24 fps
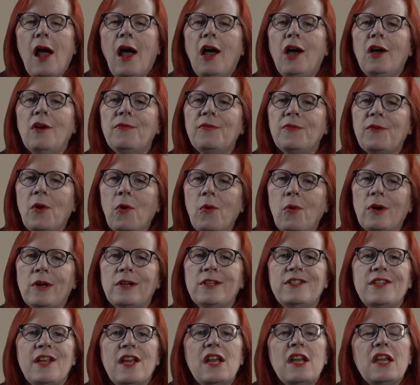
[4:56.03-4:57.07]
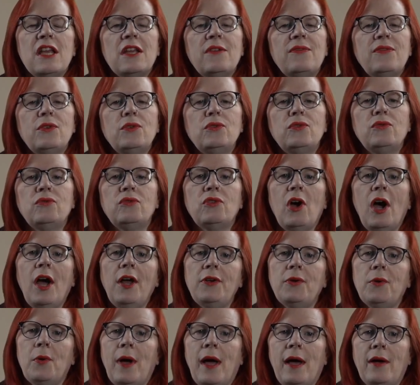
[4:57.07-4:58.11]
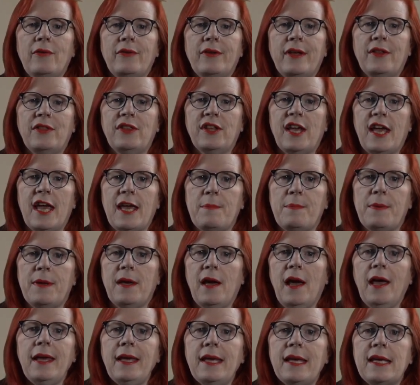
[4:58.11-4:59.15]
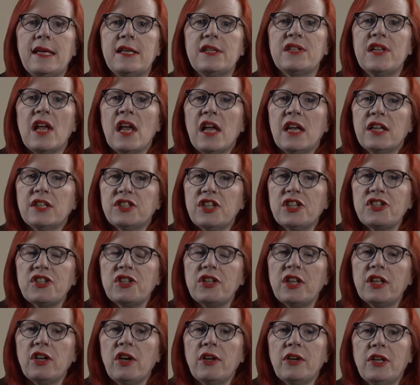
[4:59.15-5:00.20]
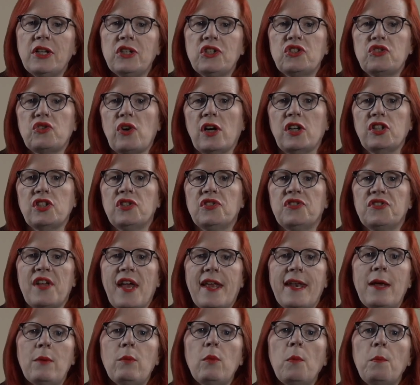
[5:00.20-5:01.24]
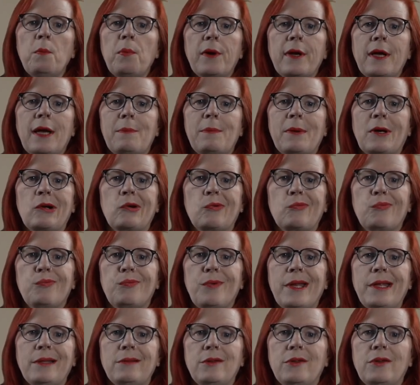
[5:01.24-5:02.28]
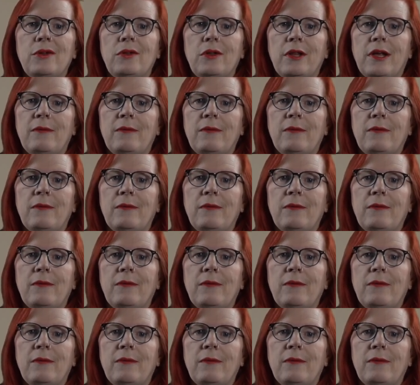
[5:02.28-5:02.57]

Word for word: Of course, if you do not know how to get the API keys, just click on instructions and it will bring up a great little